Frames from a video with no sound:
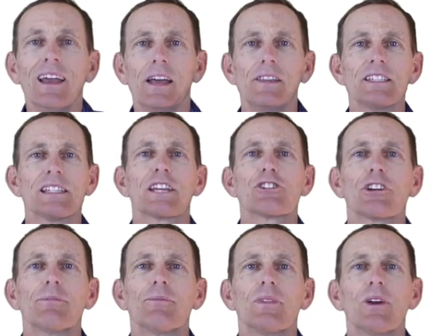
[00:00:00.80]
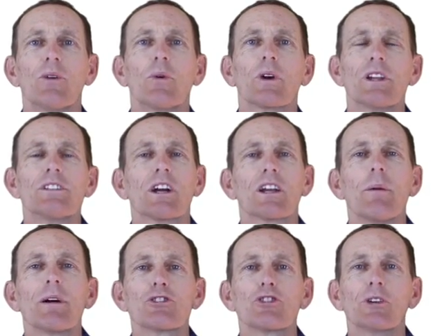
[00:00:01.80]
In this lecture, we're going to talk
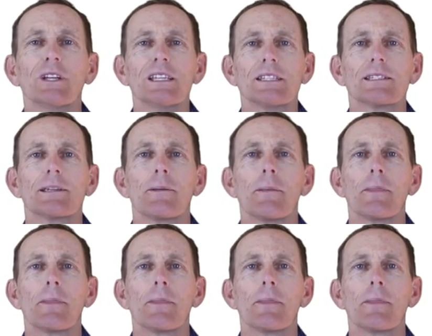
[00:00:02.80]
about trees.